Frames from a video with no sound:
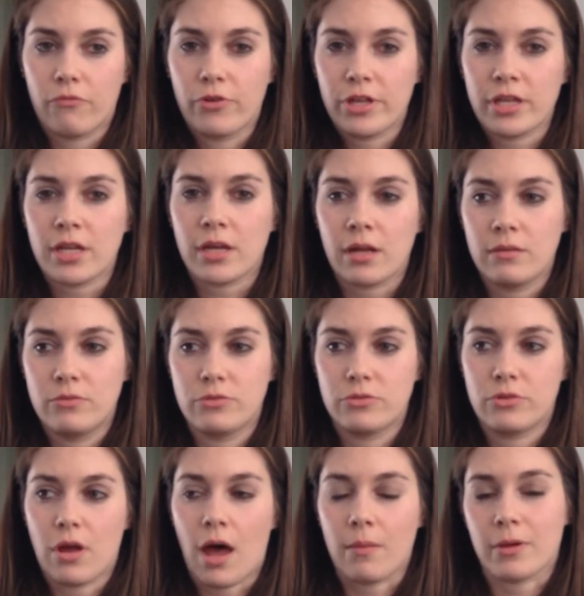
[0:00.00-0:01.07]
really
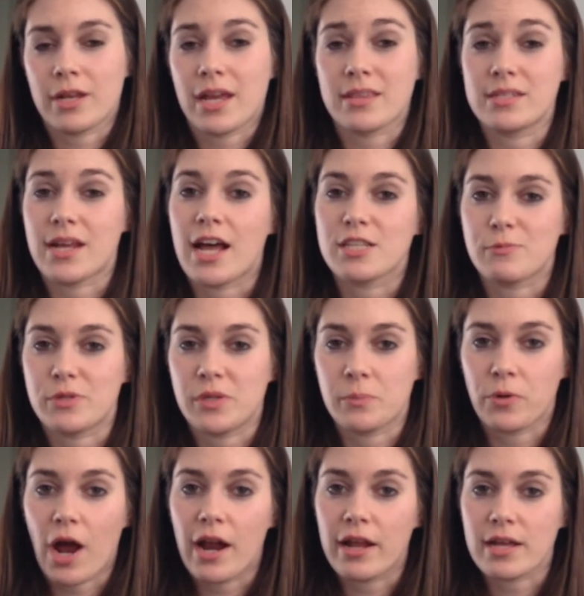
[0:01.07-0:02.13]
um, connect the dots
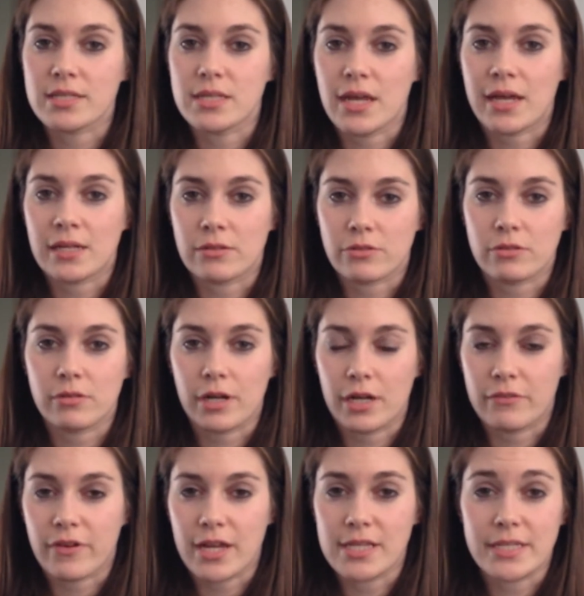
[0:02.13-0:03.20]
between product and
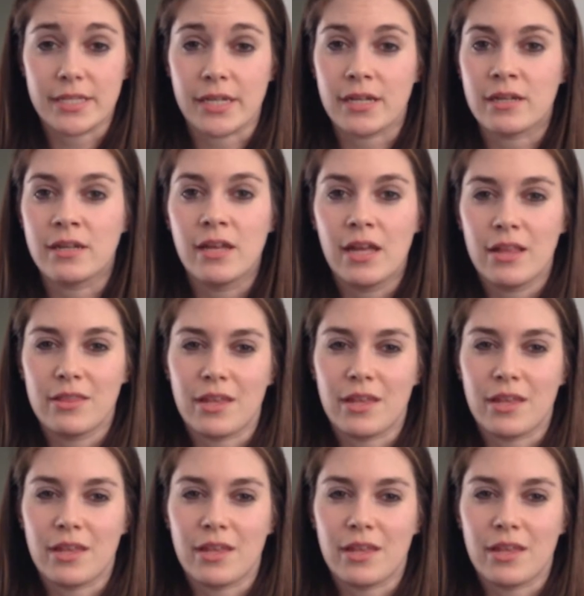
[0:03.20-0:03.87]
creative idea.